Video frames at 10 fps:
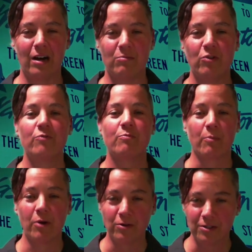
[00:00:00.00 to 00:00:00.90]
move
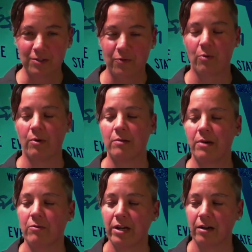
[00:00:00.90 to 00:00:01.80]
proposals forward,
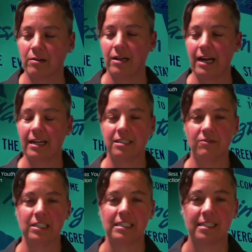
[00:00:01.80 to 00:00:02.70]
but we are
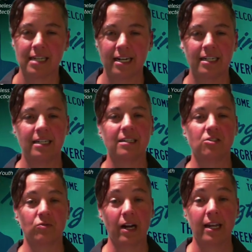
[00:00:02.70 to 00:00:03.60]
actively designing a
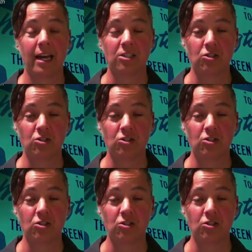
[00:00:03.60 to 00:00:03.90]
direct cash